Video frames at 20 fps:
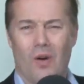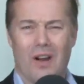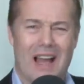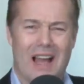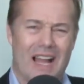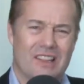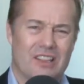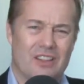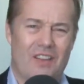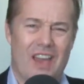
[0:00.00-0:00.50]
all
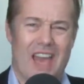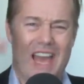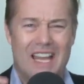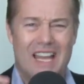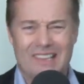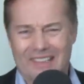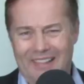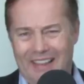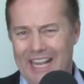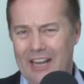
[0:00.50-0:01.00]
kinds of
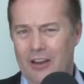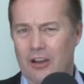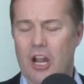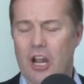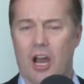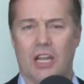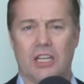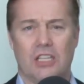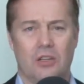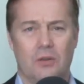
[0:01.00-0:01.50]
ads
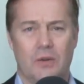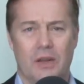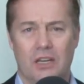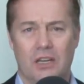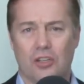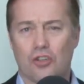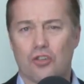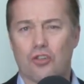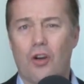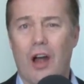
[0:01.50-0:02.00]
layered onto
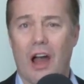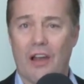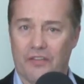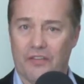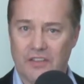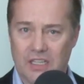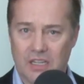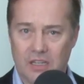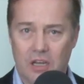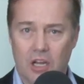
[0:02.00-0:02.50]
it,
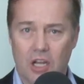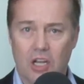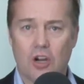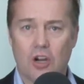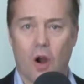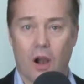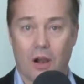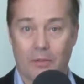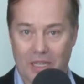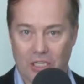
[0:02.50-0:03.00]
cruft
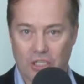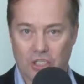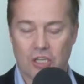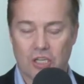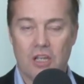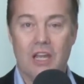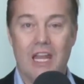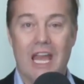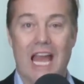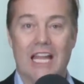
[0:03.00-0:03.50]

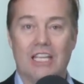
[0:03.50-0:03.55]
garbage.